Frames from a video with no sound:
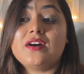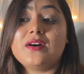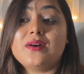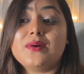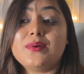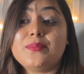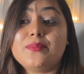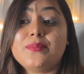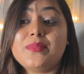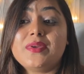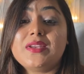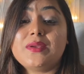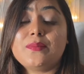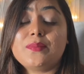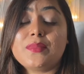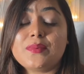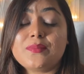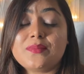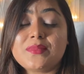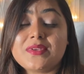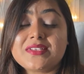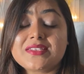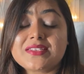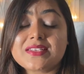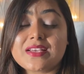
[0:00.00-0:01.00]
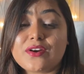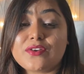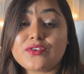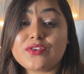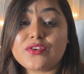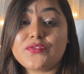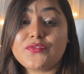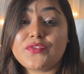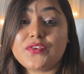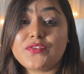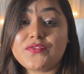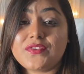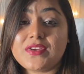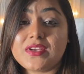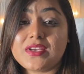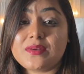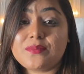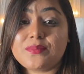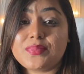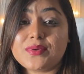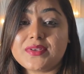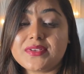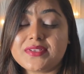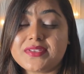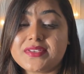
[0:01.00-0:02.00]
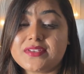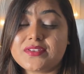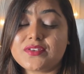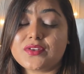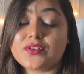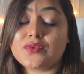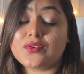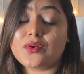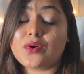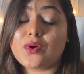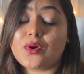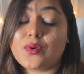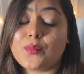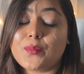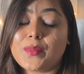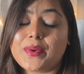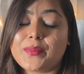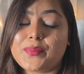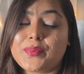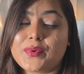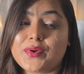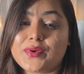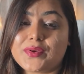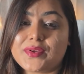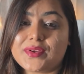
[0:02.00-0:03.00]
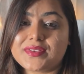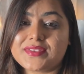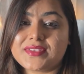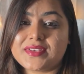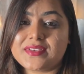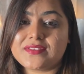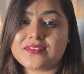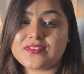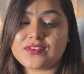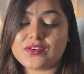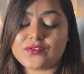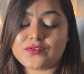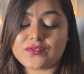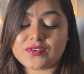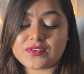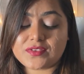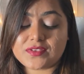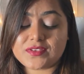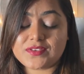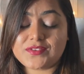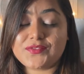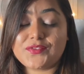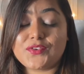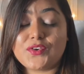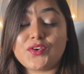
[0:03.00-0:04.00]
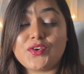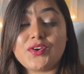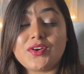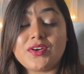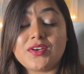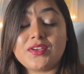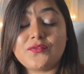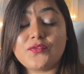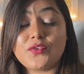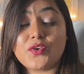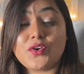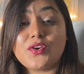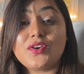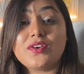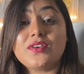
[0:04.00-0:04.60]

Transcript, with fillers: a minimum discount of 15% on all my products and services for